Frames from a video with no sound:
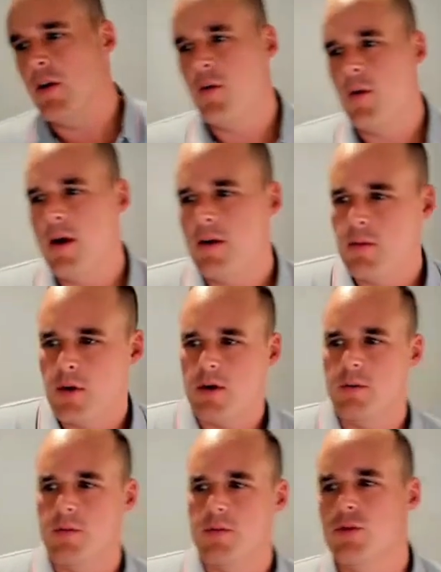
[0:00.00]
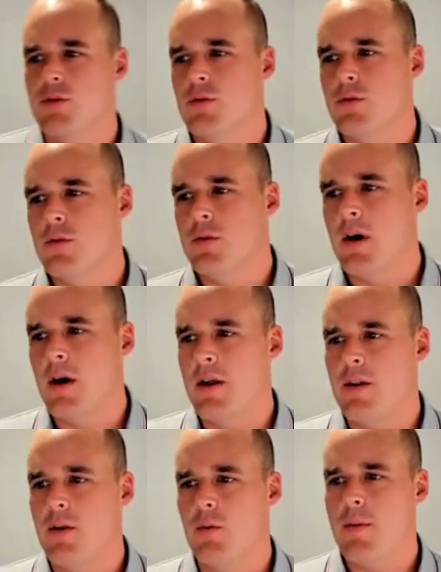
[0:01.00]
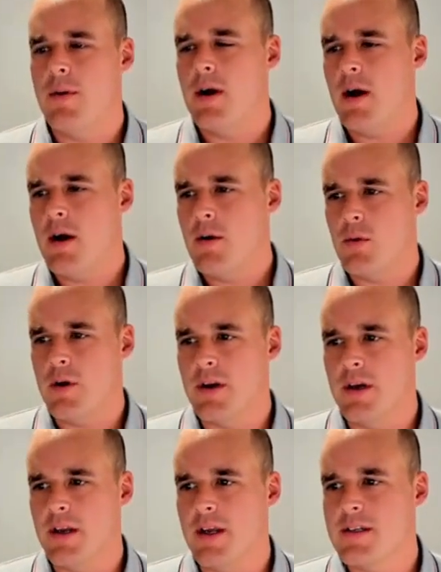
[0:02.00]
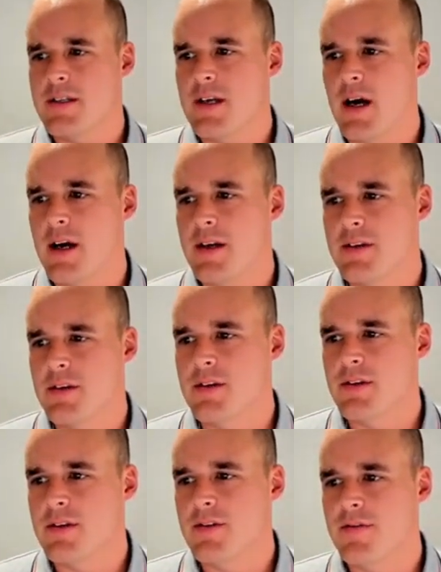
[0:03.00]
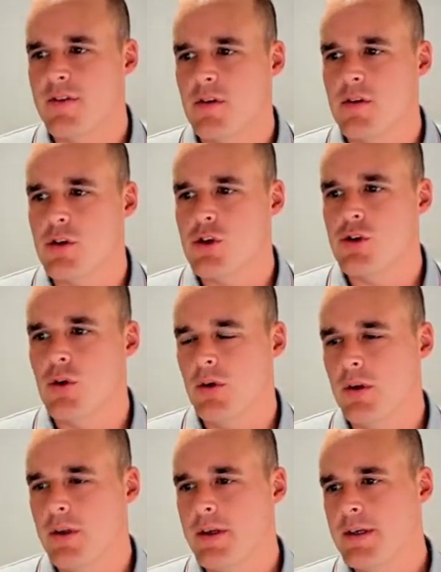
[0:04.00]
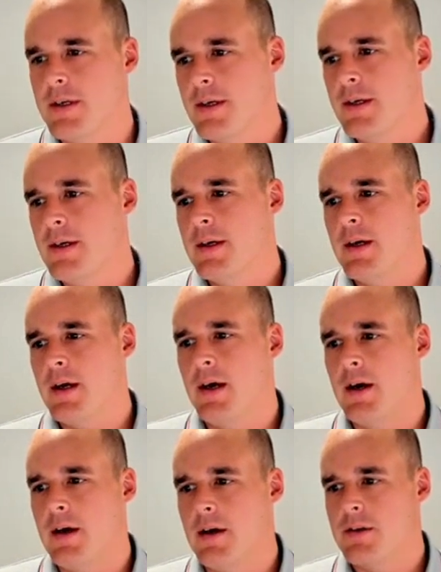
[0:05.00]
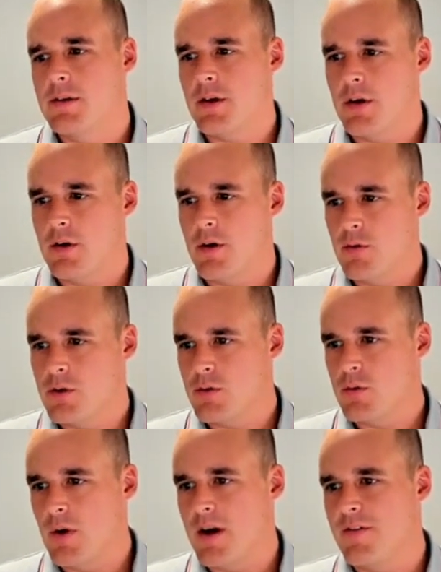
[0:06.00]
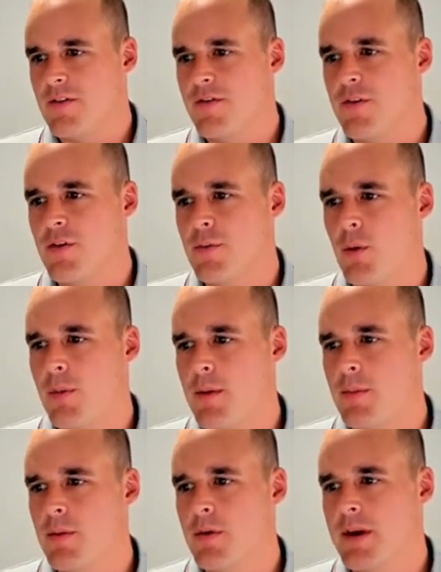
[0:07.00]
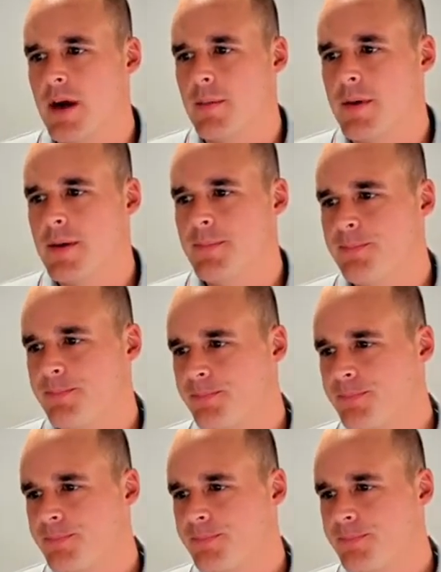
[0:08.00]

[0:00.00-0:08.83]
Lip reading: Hello everyone, welcome to the webinar. We're going to get started very shortly. So just waiting for a few more people to come in.